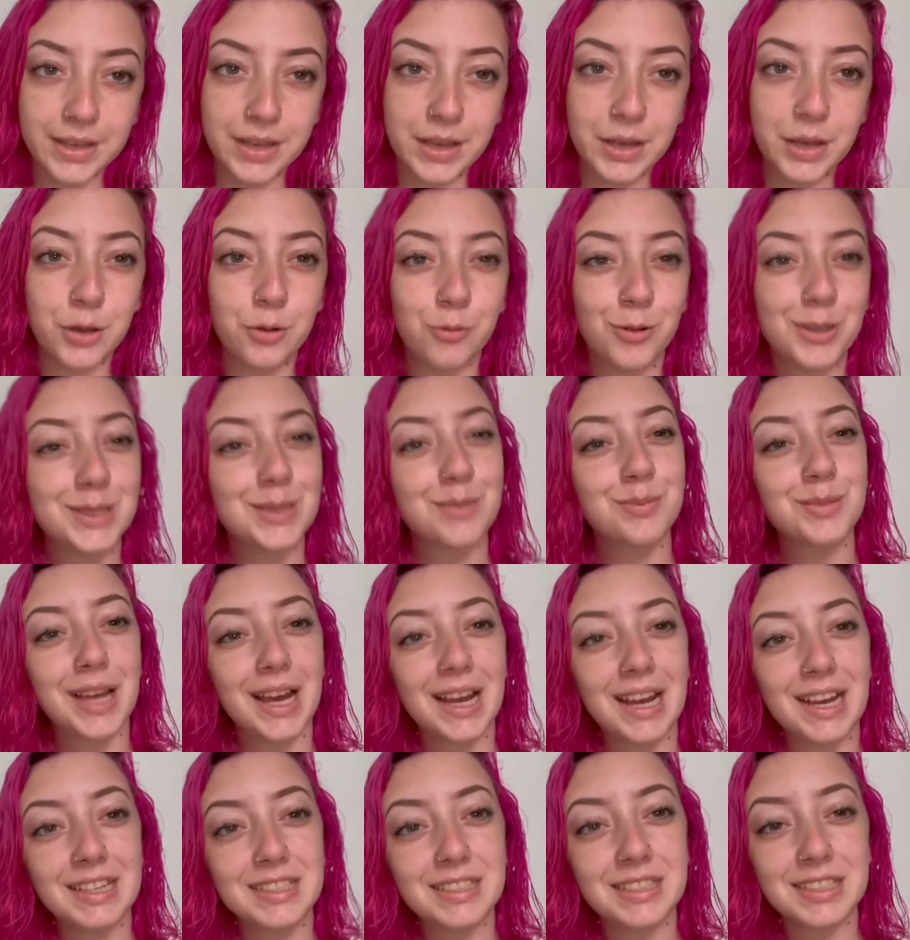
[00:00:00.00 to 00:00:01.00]
What's up
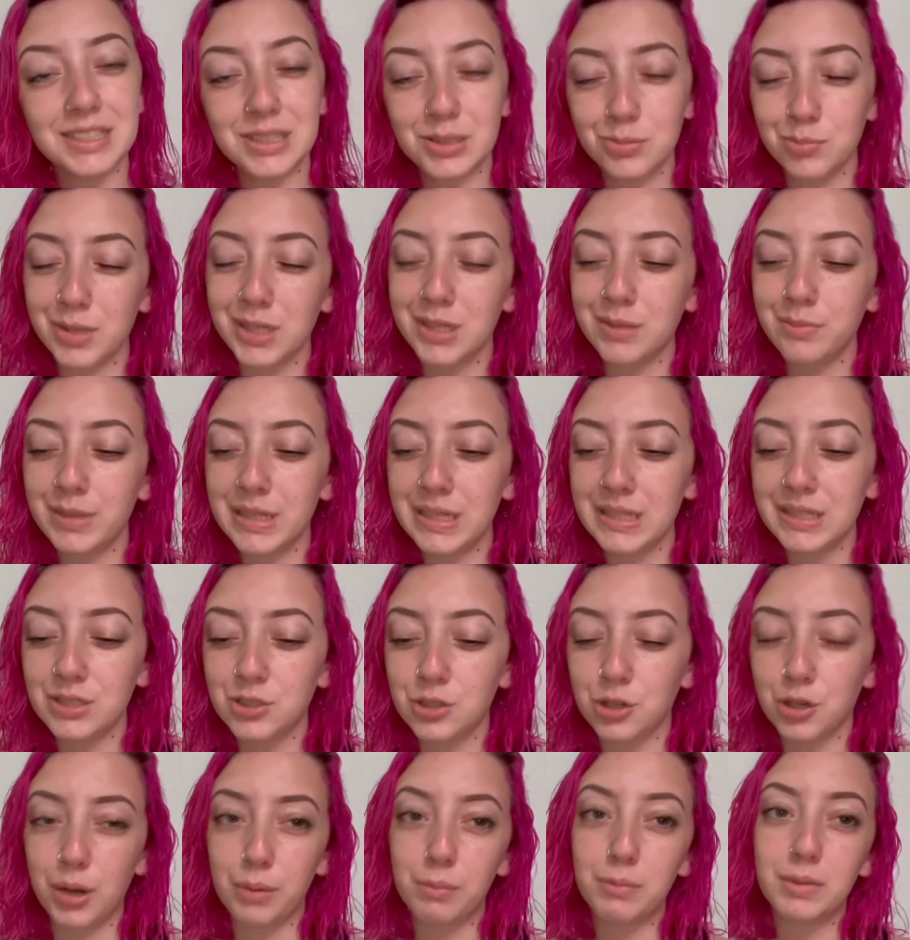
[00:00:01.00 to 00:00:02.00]
guys, it's Mini Beast
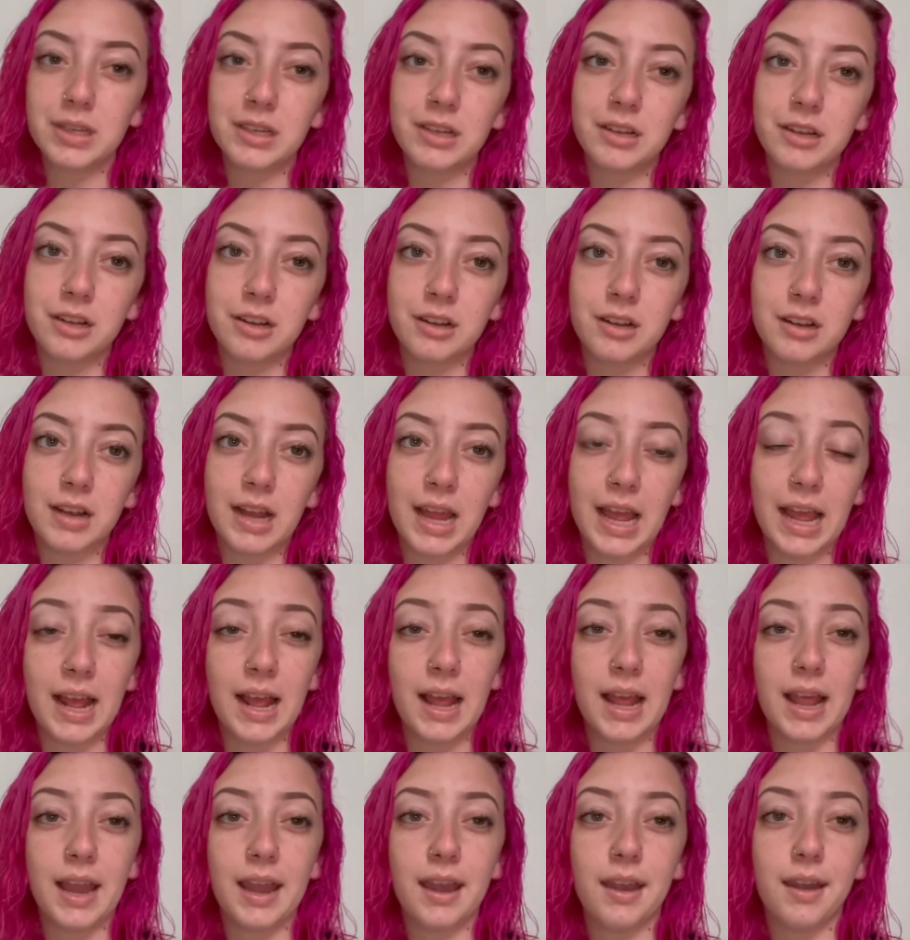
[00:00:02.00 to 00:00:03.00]
or Emily here,
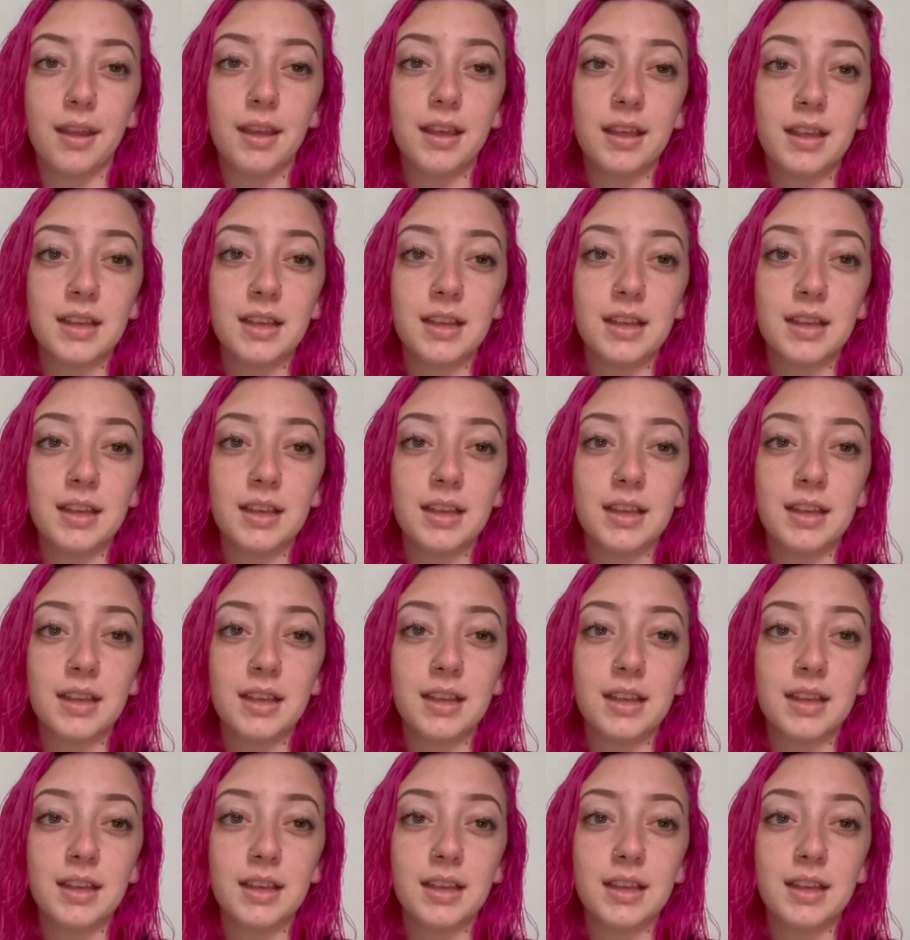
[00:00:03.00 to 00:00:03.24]
and